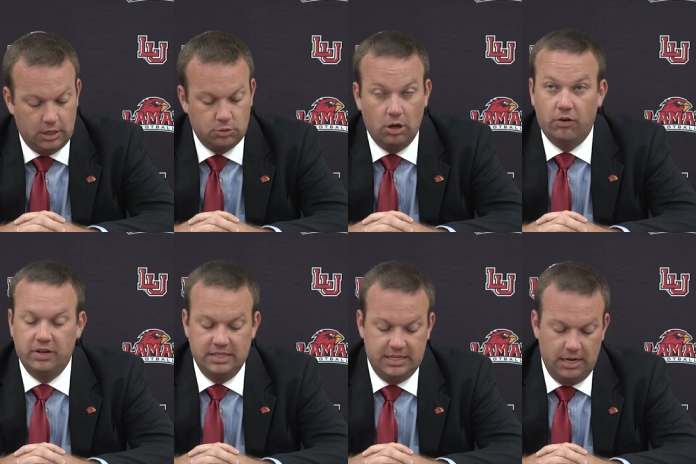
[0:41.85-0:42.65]
12
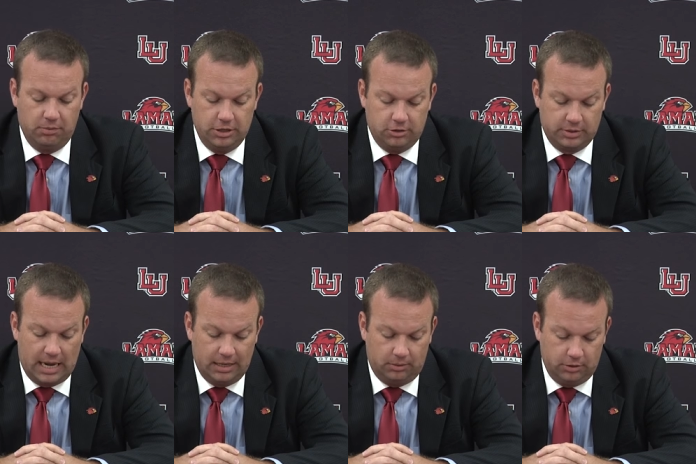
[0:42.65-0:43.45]
NCAA regional
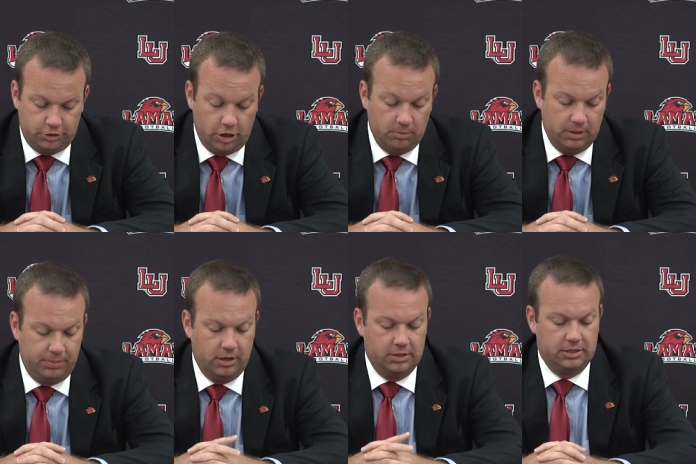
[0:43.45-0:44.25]
title tournament
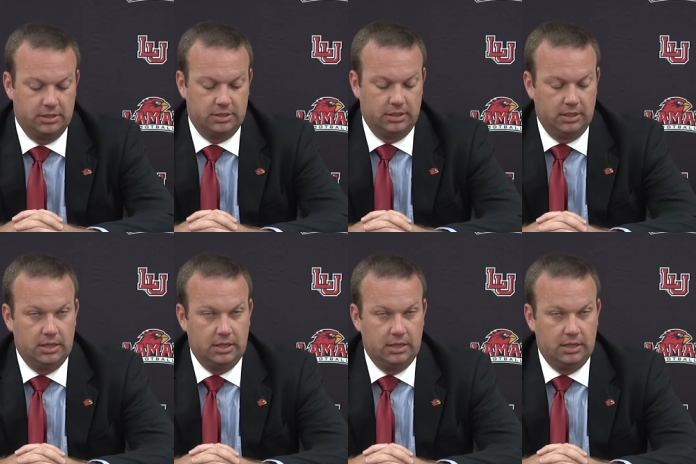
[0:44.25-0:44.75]
appearances,